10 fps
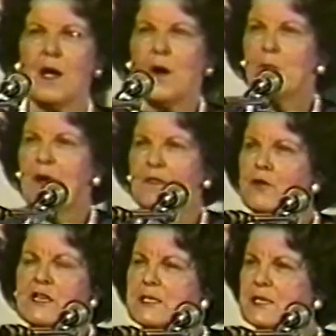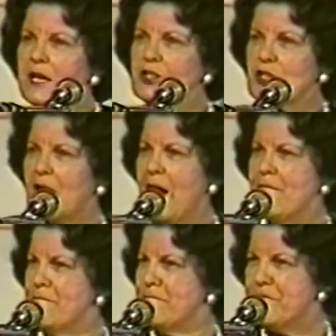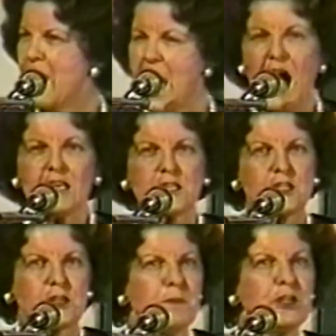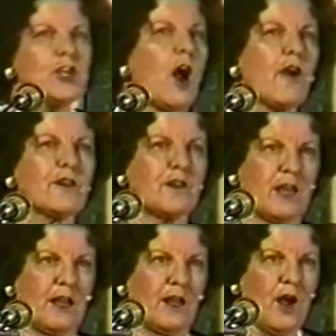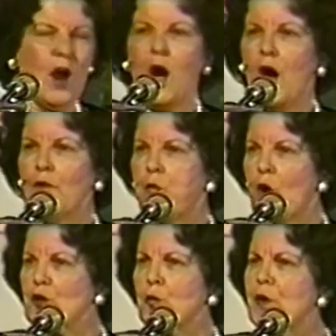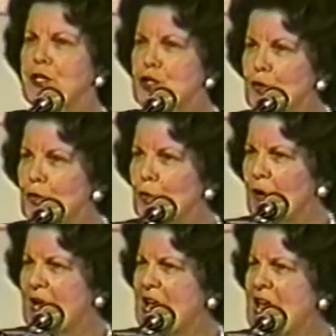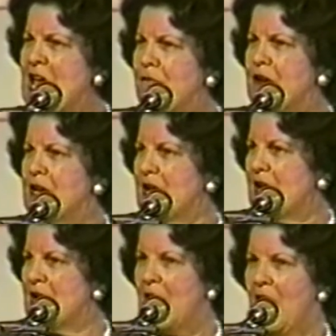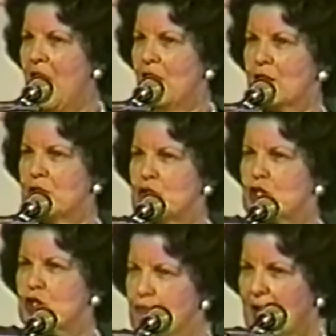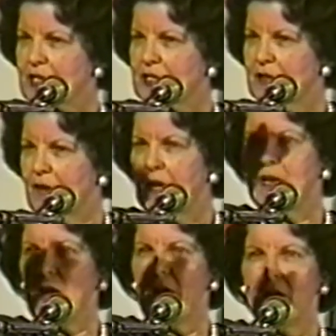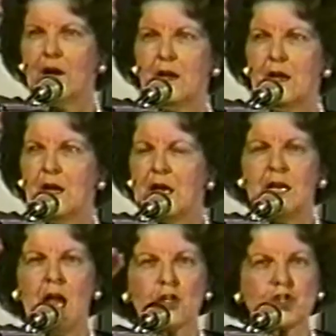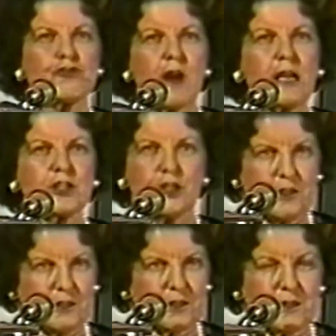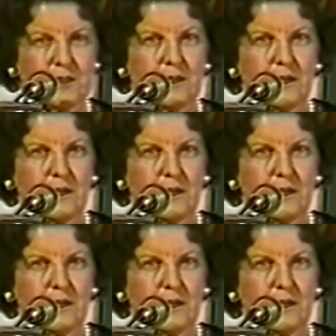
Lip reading: But there is such a vast majority of what we do, even in our constructive, in our structures,